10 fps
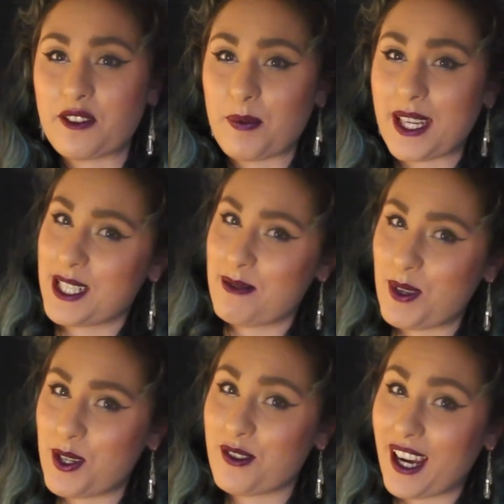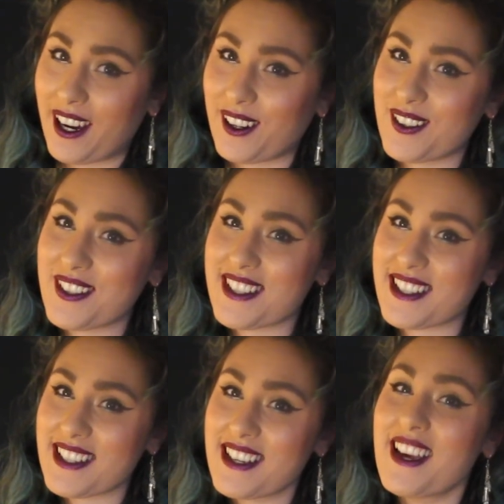for me to move
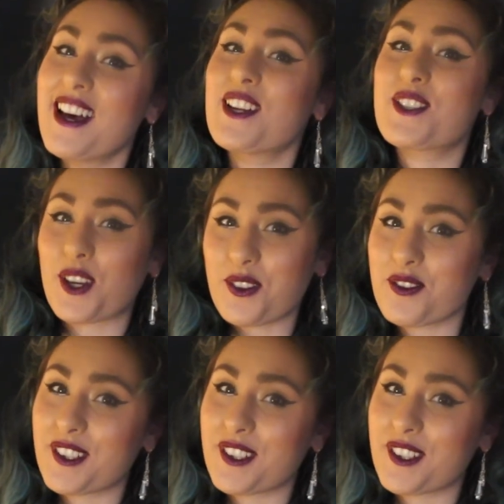house, don't